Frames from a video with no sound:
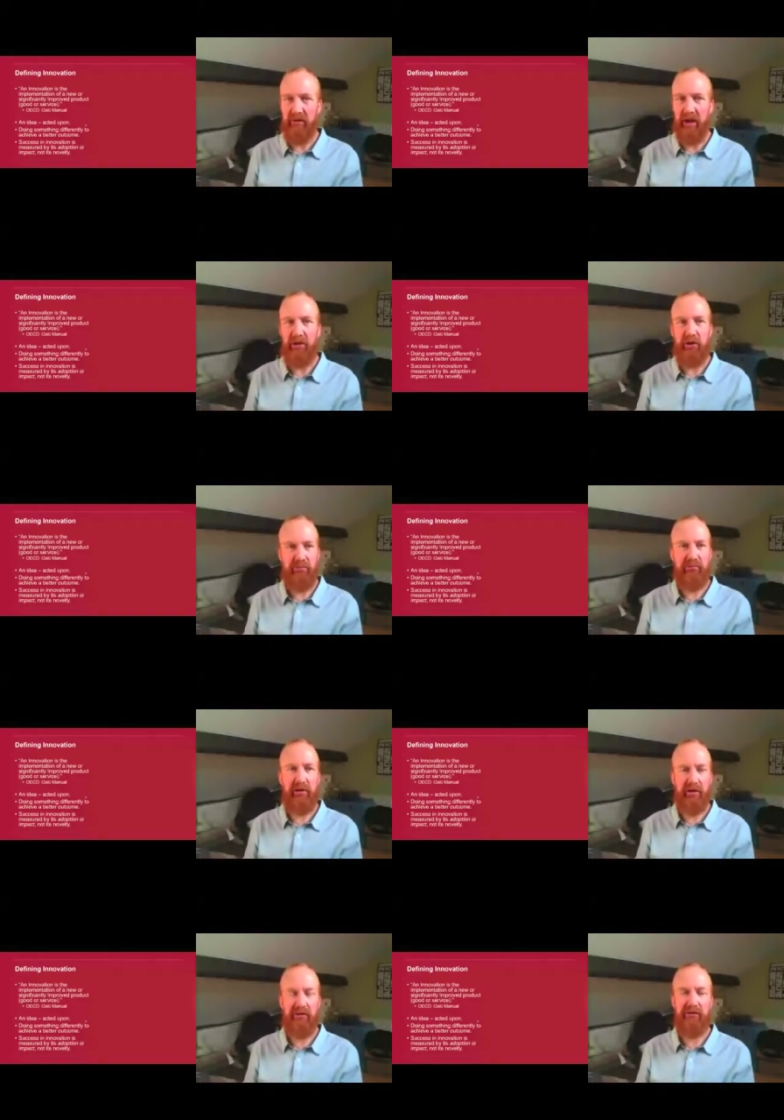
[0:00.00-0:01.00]
a new
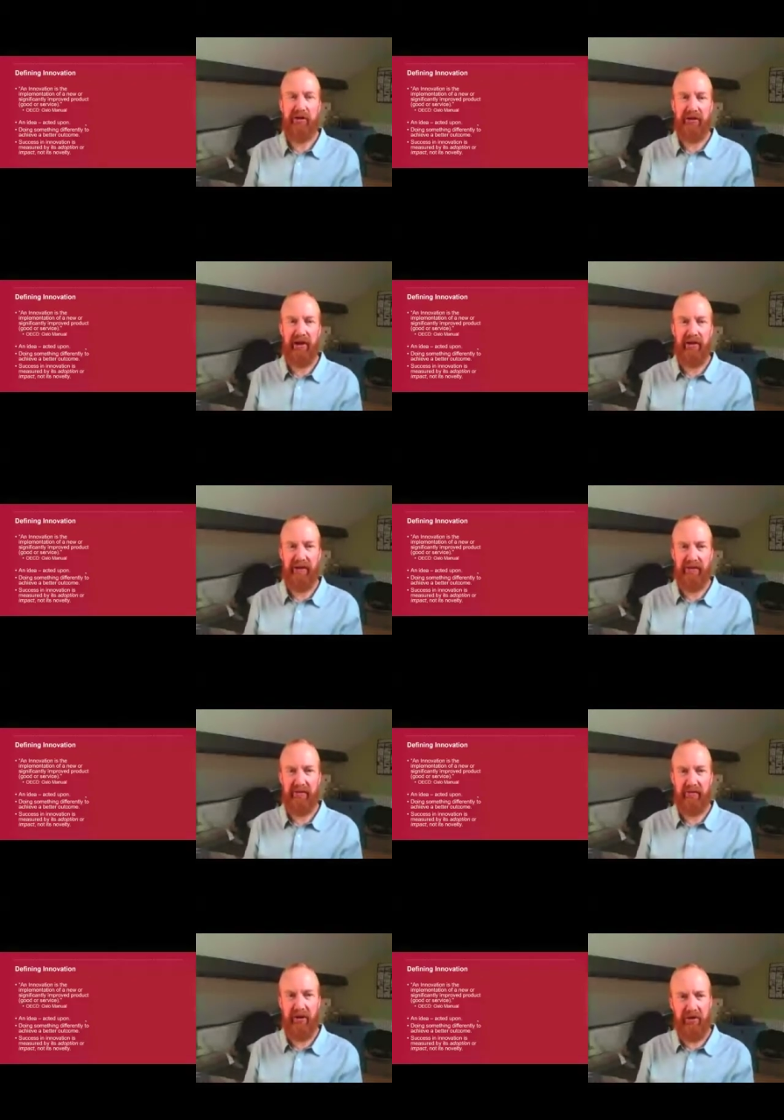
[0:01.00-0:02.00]
product or a new
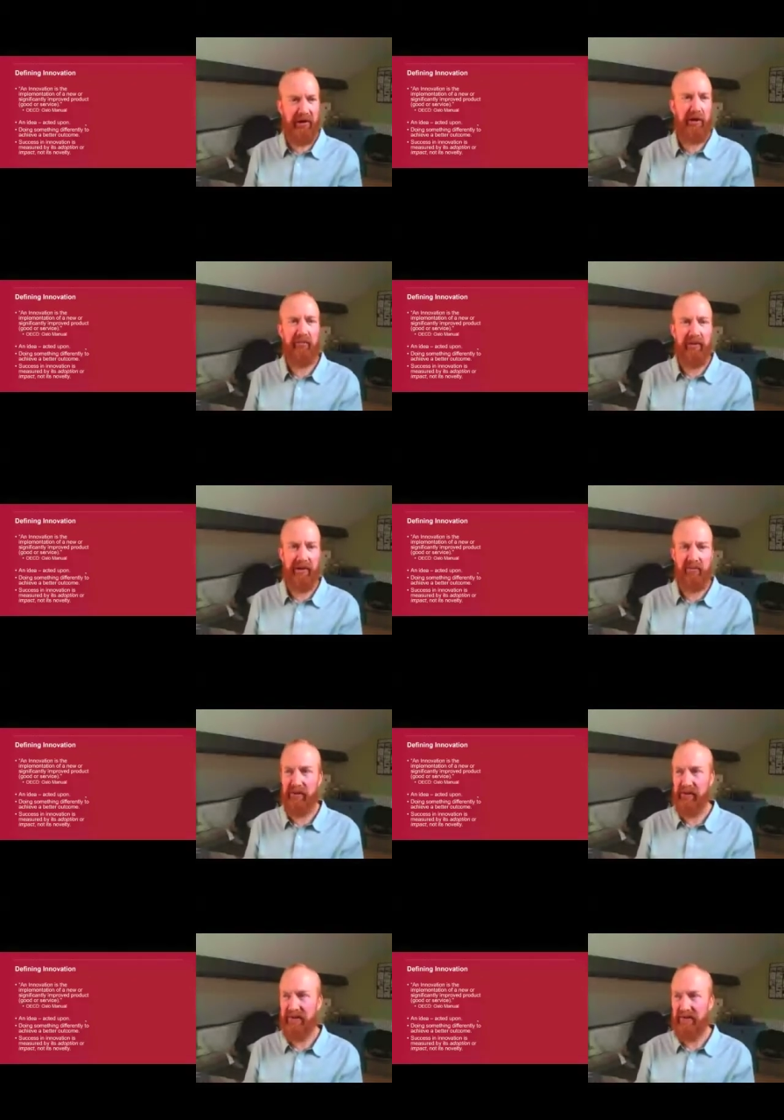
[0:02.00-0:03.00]
service. Those are the obvious
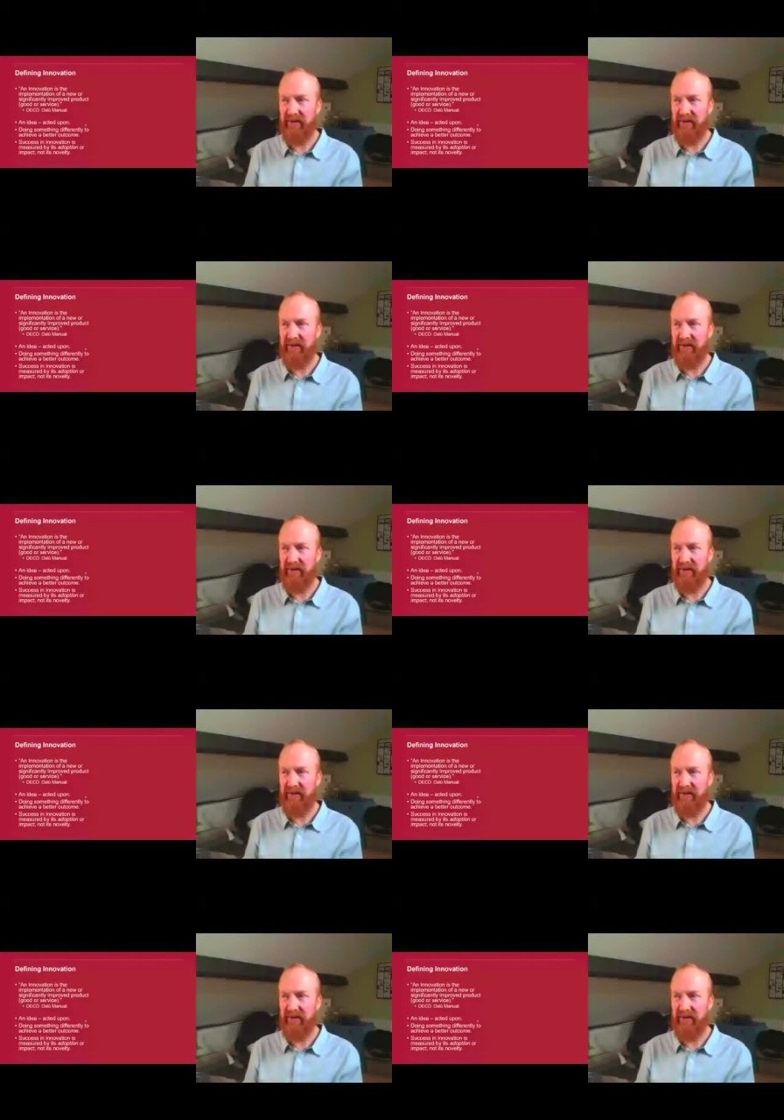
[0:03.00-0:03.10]
ones.